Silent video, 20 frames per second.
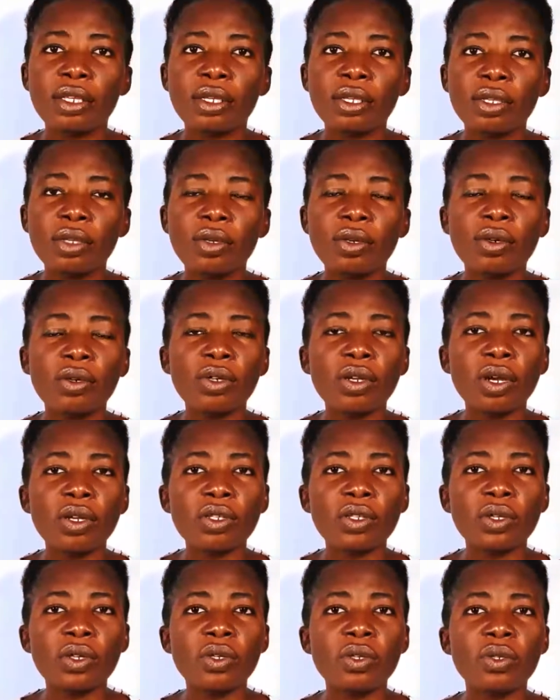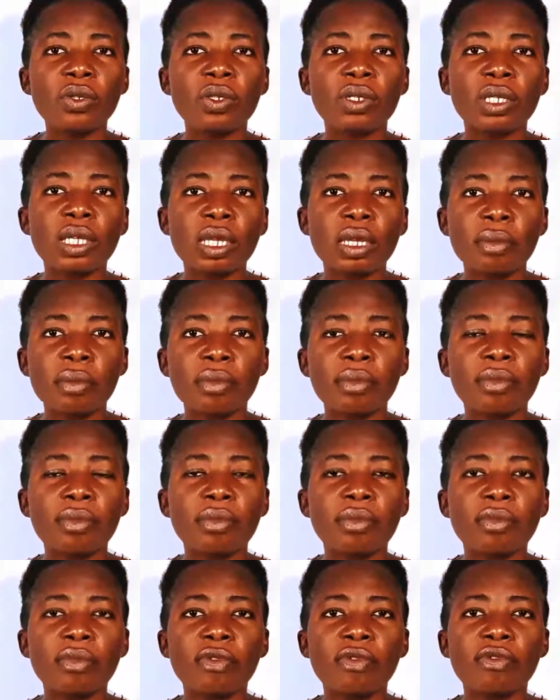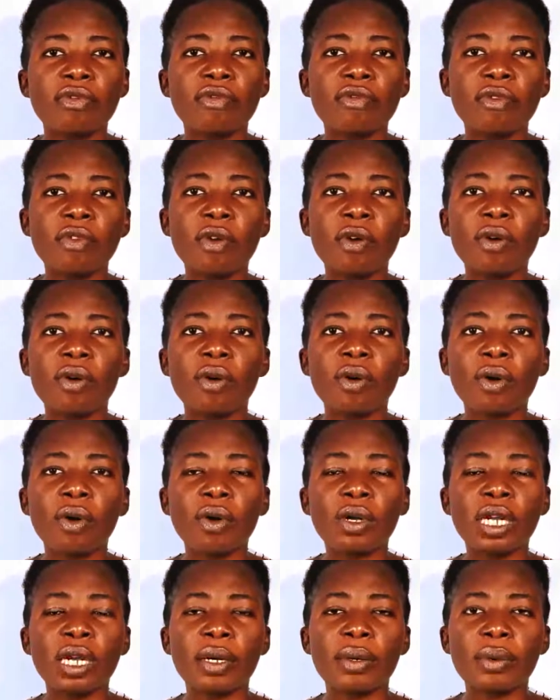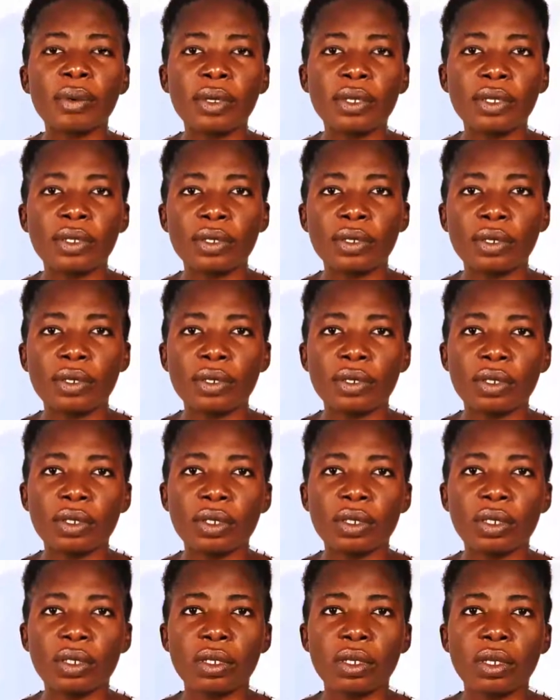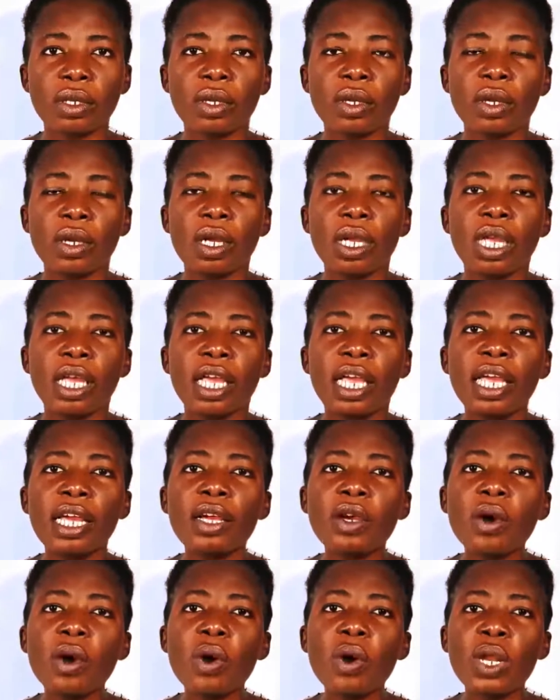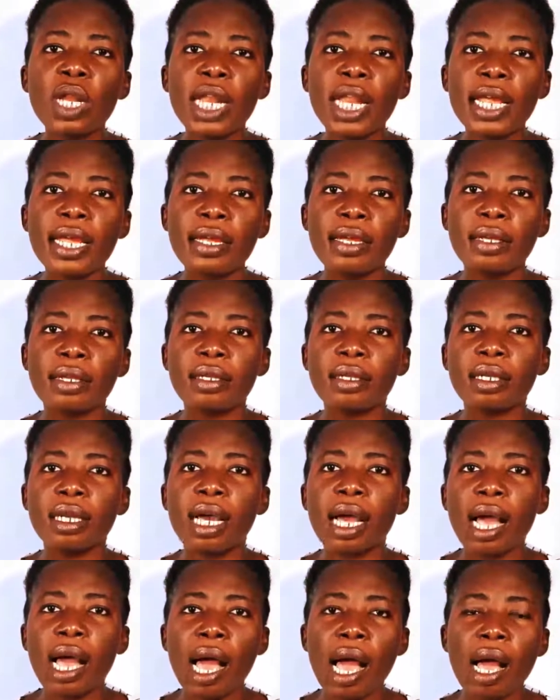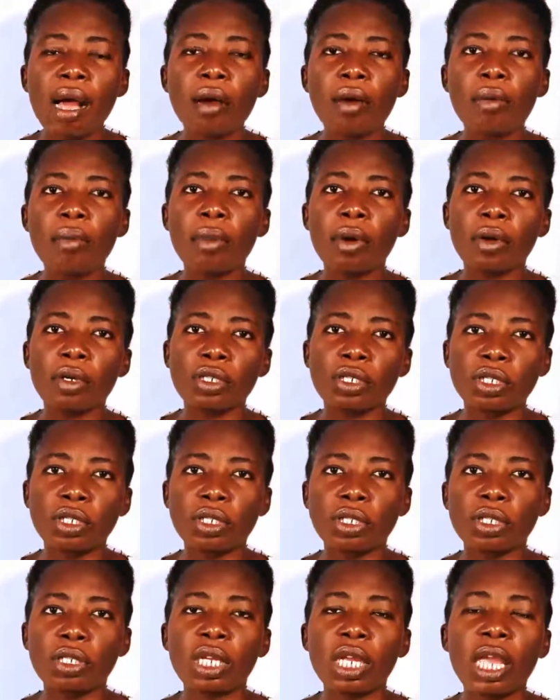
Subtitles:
You could also use them for other questions. Ego ole, how much?